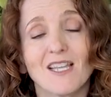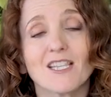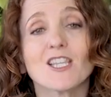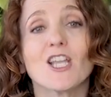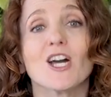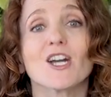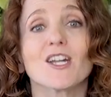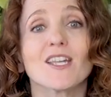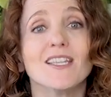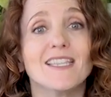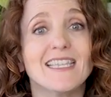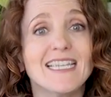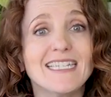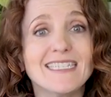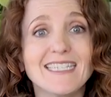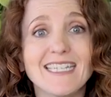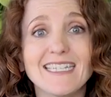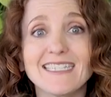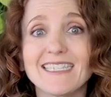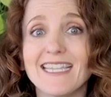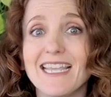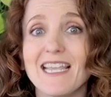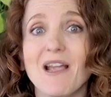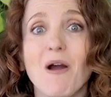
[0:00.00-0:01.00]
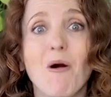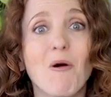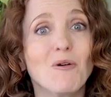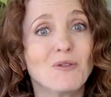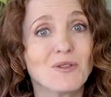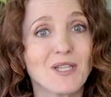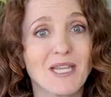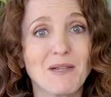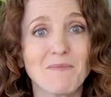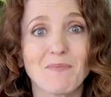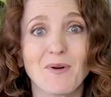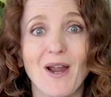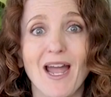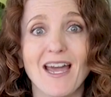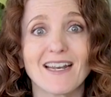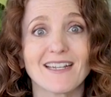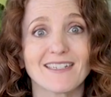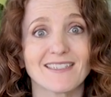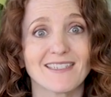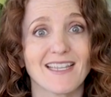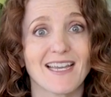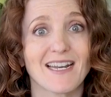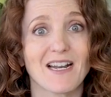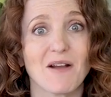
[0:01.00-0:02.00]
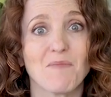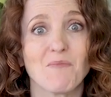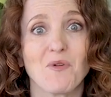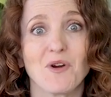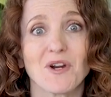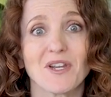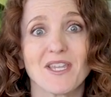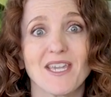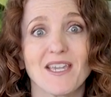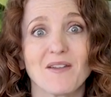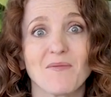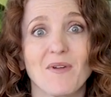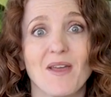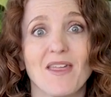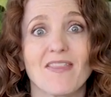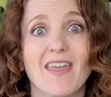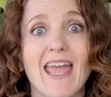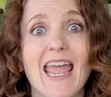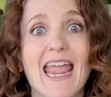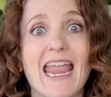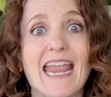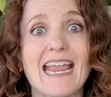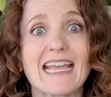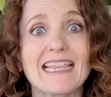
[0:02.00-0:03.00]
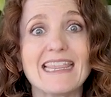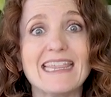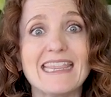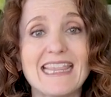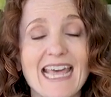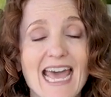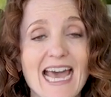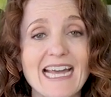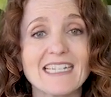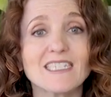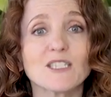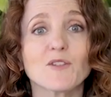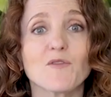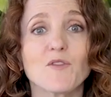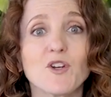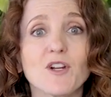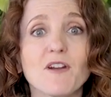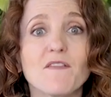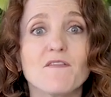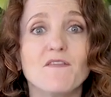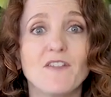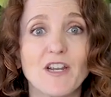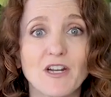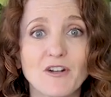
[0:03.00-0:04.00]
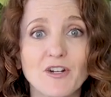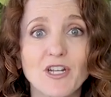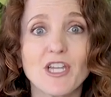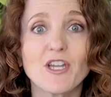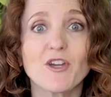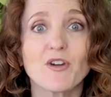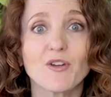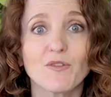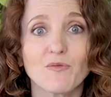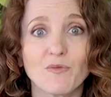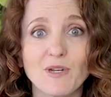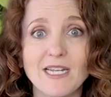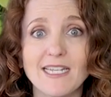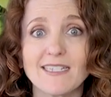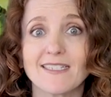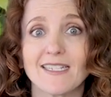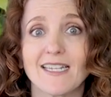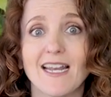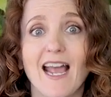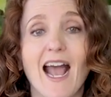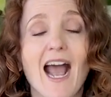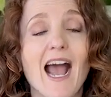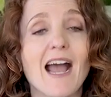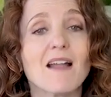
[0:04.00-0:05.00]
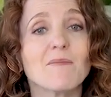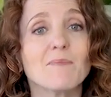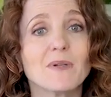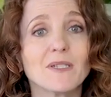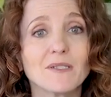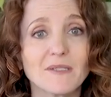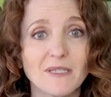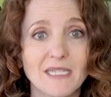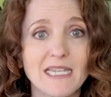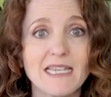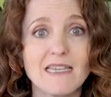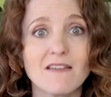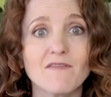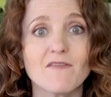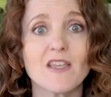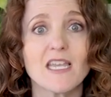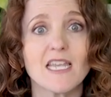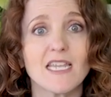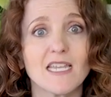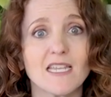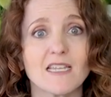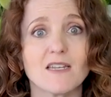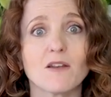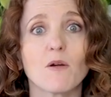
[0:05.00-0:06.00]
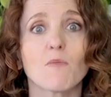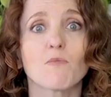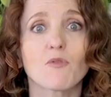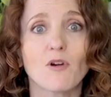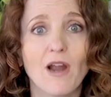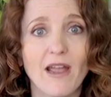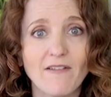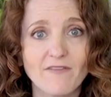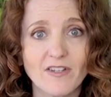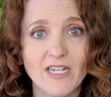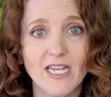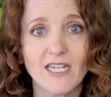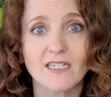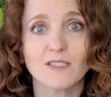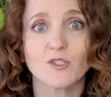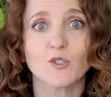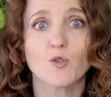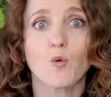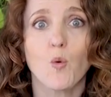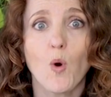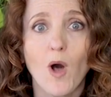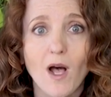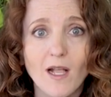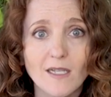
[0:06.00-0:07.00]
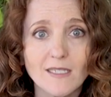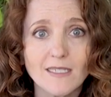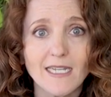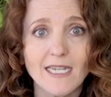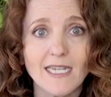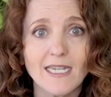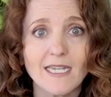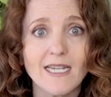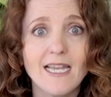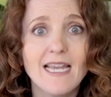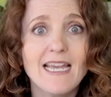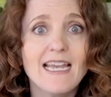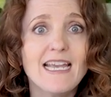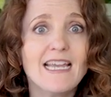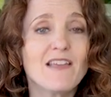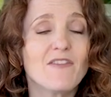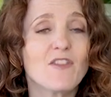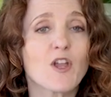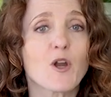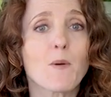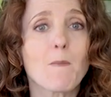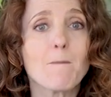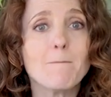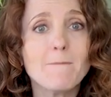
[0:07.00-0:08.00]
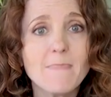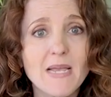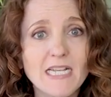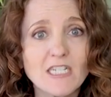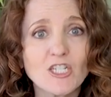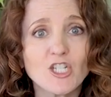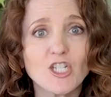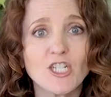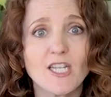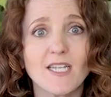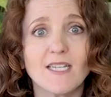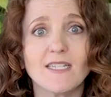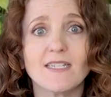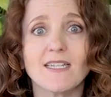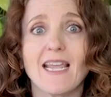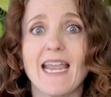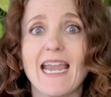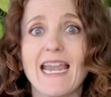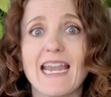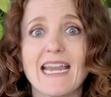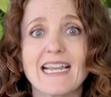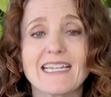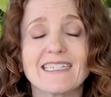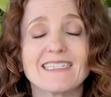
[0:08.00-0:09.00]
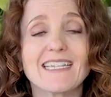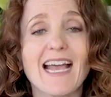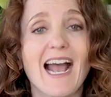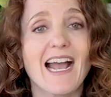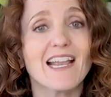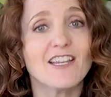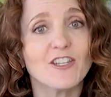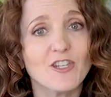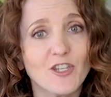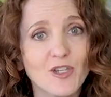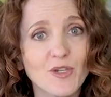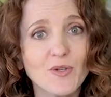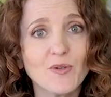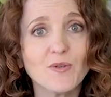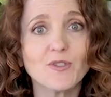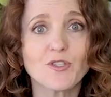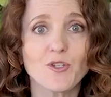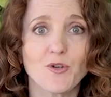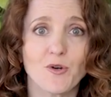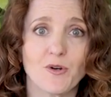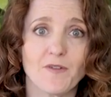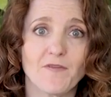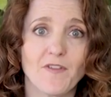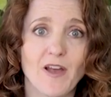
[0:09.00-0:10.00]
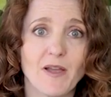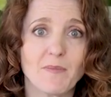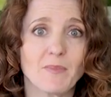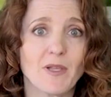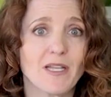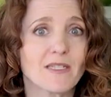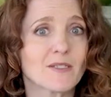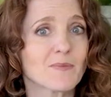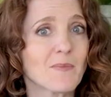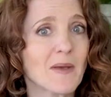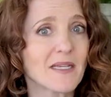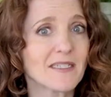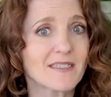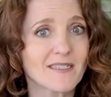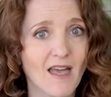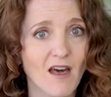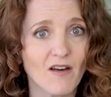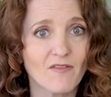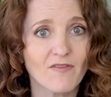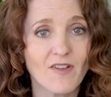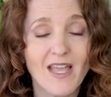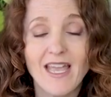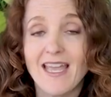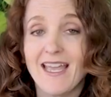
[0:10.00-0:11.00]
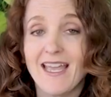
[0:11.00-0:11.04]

Look, this is the only product that I'm working with, and that's for a very good reason. I believe in Prevenix quality, their mission, and I use Neurify Plus myself.